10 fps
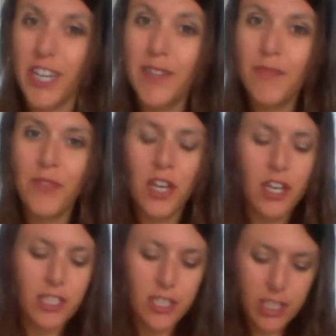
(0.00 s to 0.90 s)
in.
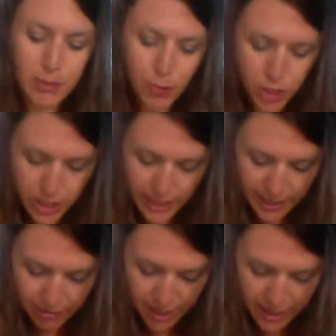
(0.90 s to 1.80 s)
So you just push it
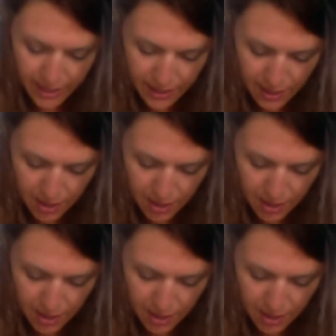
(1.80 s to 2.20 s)
in, right?